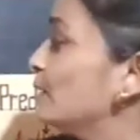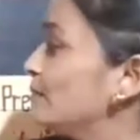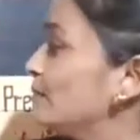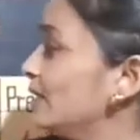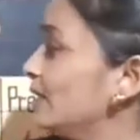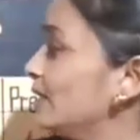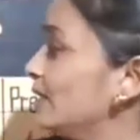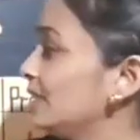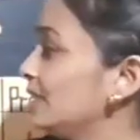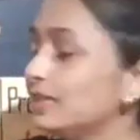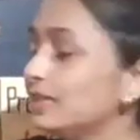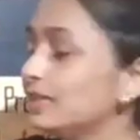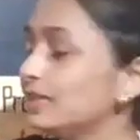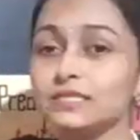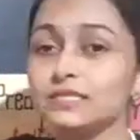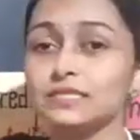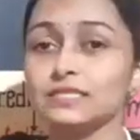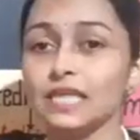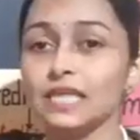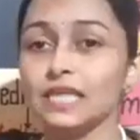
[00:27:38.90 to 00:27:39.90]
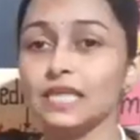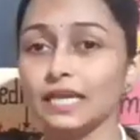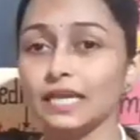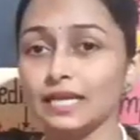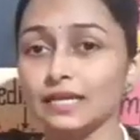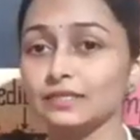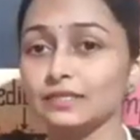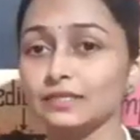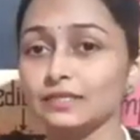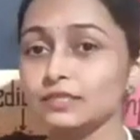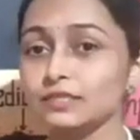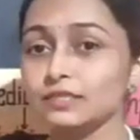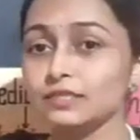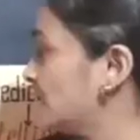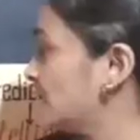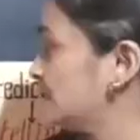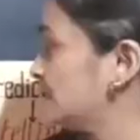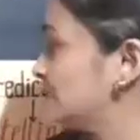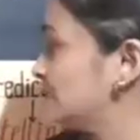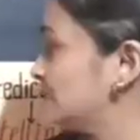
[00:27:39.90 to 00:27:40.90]
me this second
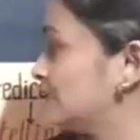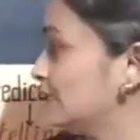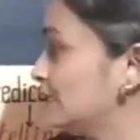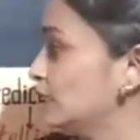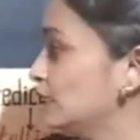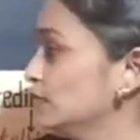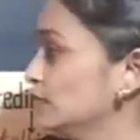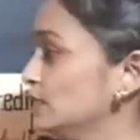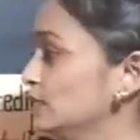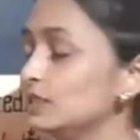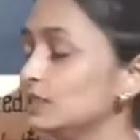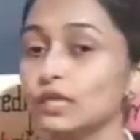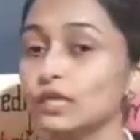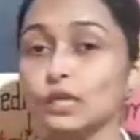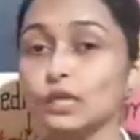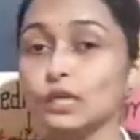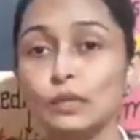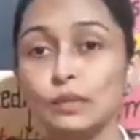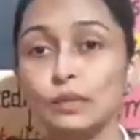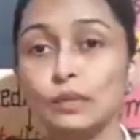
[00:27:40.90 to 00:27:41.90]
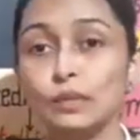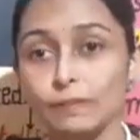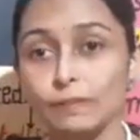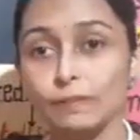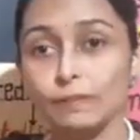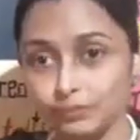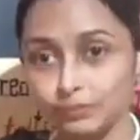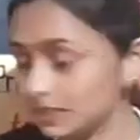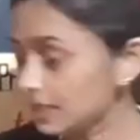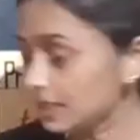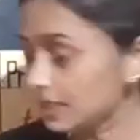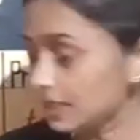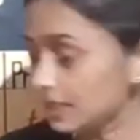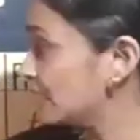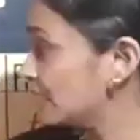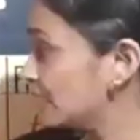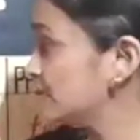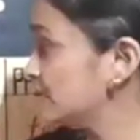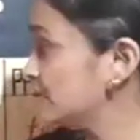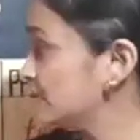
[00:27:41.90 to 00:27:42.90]
sentence? This second
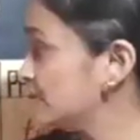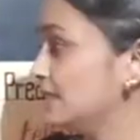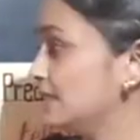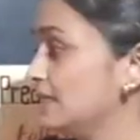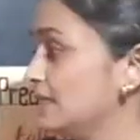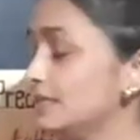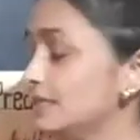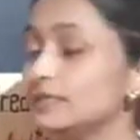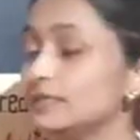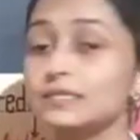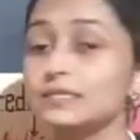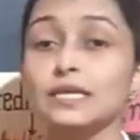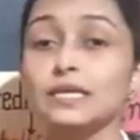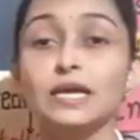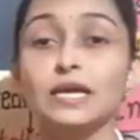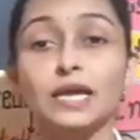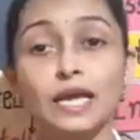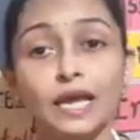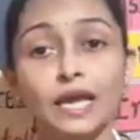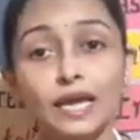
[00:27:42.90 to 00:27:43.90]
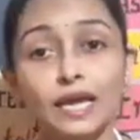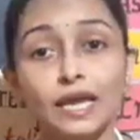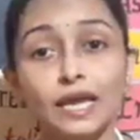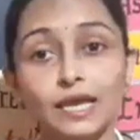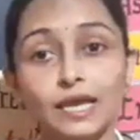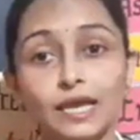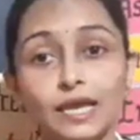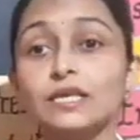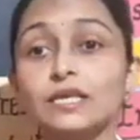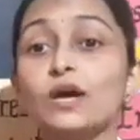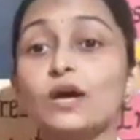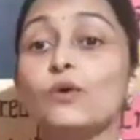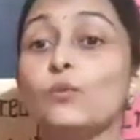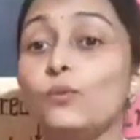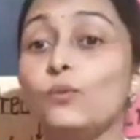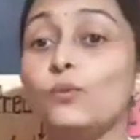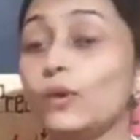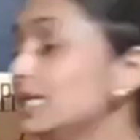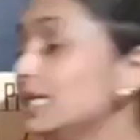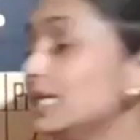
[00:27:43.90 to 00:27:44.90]
sentence is
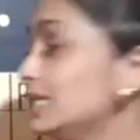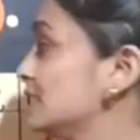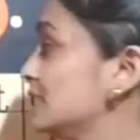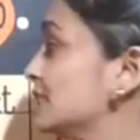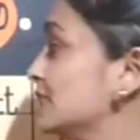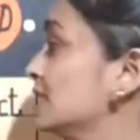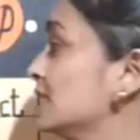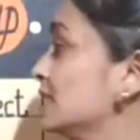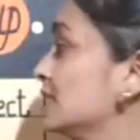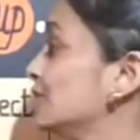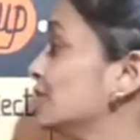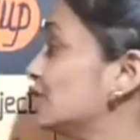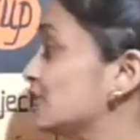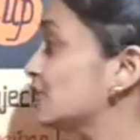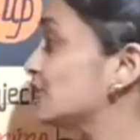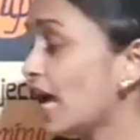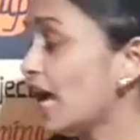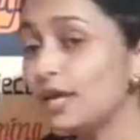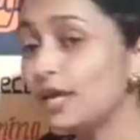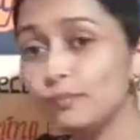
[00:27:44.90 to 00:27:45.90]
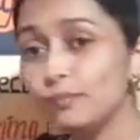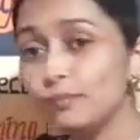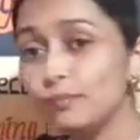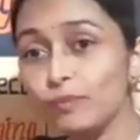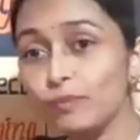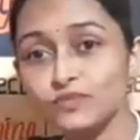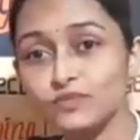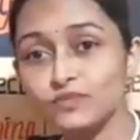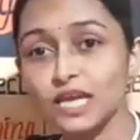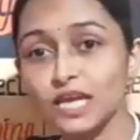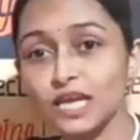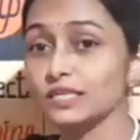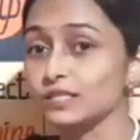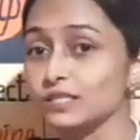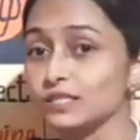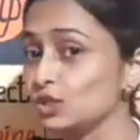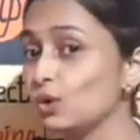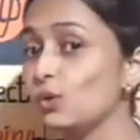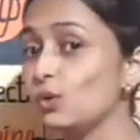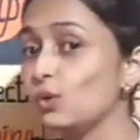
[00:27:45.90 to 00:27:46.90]
which type of
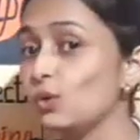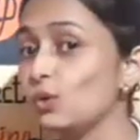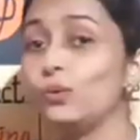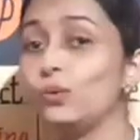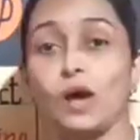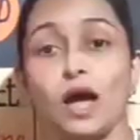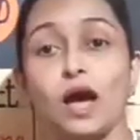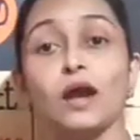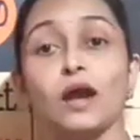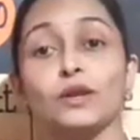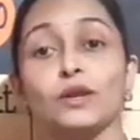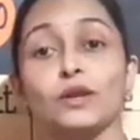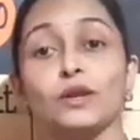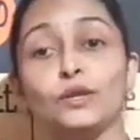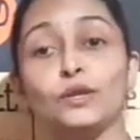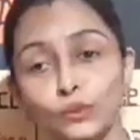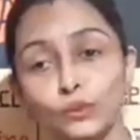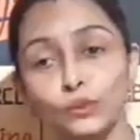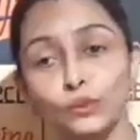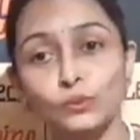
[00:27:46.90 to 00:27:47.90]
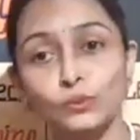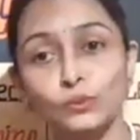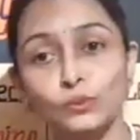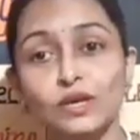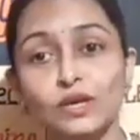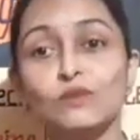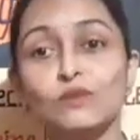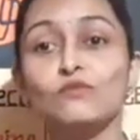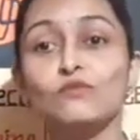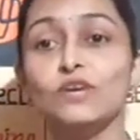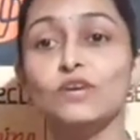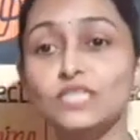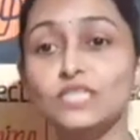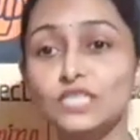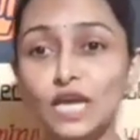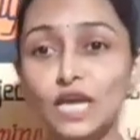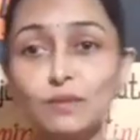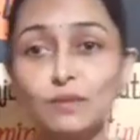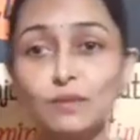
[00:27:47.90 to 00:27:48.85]
sentence? Who are you? Which type